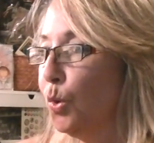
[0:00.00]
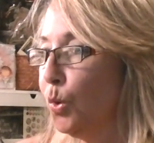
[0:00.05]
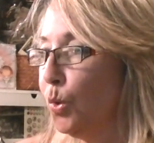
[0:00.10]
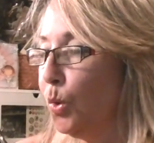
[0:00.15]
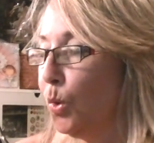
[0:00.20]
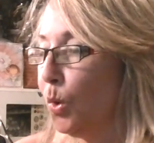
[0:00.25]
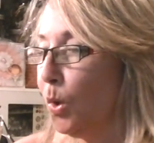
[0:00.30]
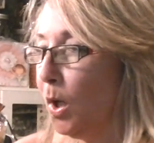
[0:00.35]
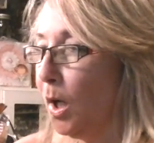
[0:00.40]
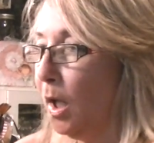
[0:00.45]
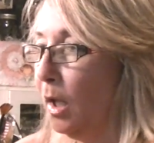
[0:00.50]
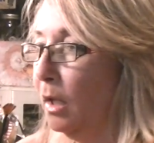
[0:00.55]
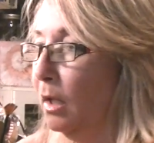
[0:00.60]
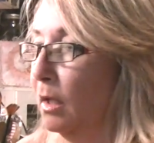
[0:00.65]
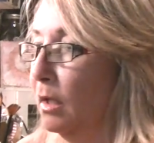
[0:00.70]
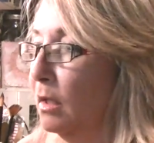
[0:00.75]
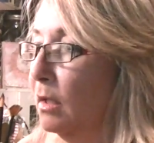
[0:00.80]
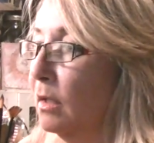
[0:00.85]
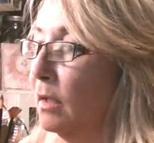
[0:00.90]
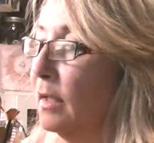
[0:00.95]
cool.
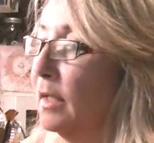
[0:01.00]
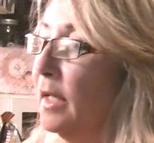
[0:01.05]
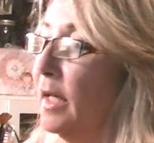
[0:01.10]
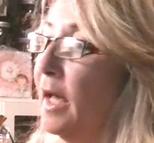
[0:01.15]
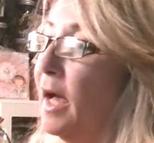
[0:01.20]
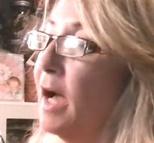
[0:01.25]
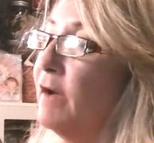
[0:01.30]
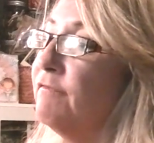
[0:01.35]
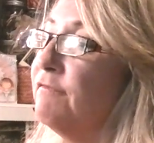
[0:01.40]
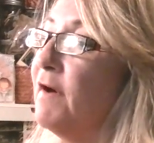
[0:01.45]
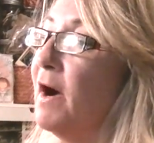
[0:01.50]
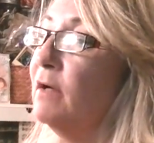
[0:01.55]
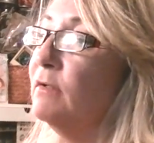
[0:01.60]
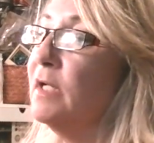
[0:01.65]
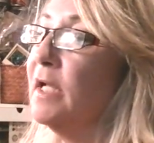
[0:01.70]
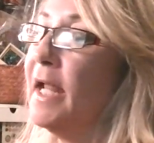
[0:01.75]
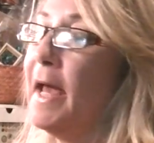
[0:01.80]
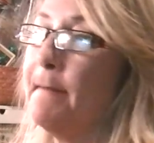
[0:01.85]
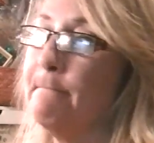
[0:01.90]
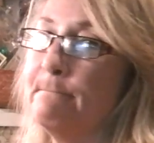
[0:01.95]
I
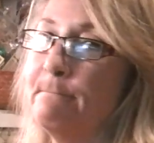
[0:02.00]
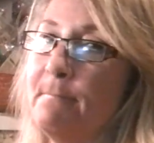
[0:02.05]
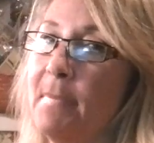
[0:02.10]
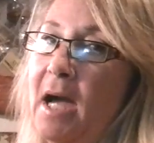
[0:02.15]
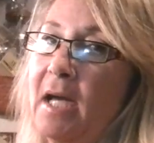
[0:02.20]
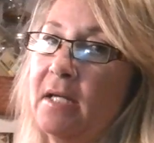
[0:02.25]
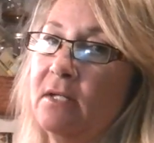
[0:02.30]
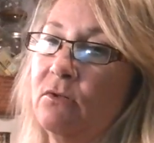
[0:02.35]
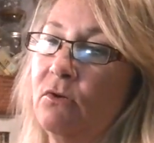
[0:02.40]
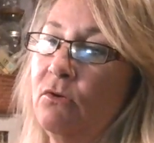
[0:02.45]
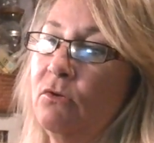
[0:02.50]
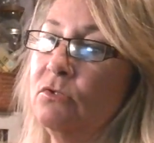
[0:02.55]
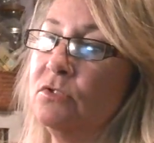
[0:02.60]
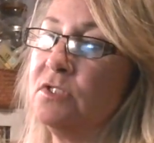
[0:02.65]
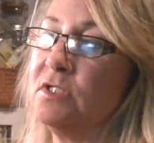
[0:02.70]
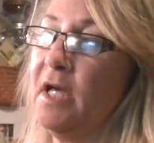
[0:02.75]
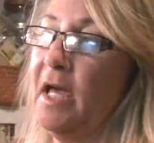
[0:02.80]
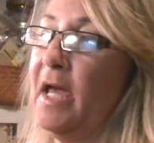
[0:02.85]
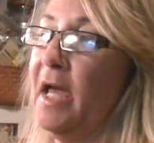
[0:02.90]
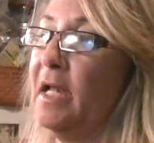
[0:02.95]
found it at
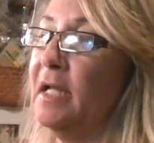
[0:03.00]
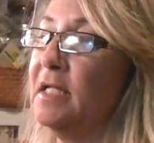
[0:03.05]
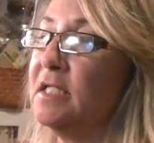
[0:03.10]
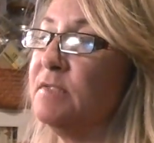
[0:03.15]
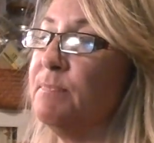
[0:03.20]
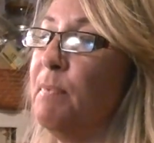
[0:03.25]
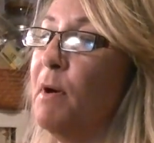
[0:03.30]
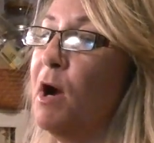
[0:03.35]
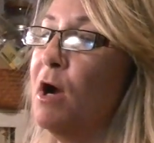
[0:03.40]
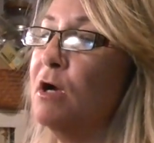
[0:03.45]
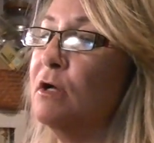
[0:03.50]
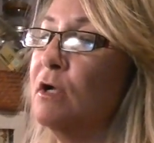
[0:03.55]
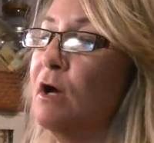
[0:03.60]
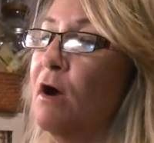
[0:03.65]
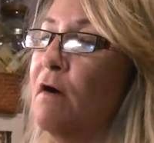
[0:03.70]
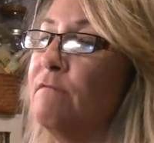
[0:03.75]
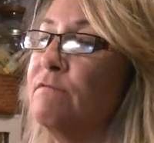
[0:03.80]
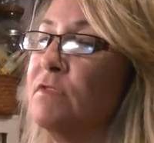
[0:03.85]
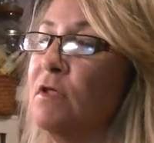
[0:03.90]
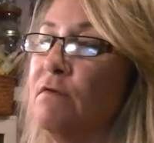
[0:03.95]
Michael's, and it's part
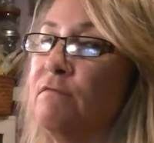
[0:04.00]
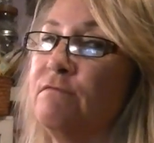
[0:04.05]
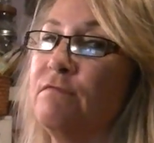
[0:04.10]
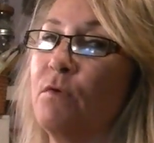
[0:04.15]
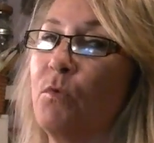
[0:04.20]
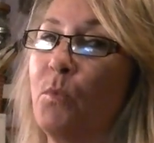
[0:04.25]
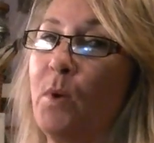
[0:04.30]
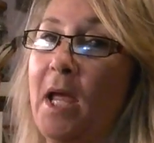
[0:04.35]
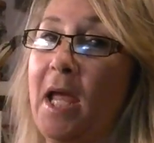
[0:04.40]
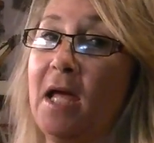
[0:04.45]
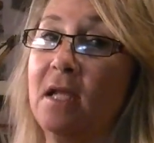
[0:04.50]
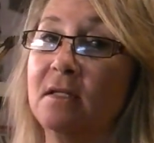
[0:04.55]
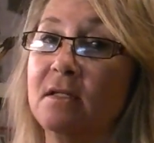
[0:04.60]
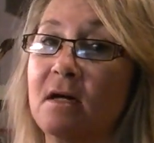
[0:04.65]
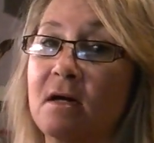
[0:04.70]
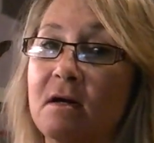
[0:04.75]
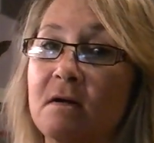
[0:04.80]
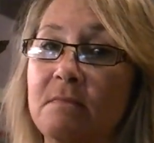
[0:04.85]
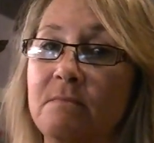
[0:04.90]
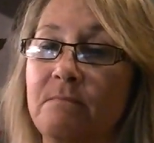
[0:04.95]
of the
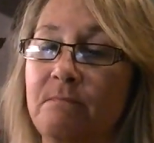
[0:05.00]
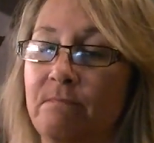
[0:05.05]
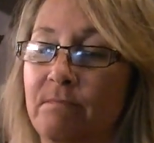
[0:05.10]
Veranda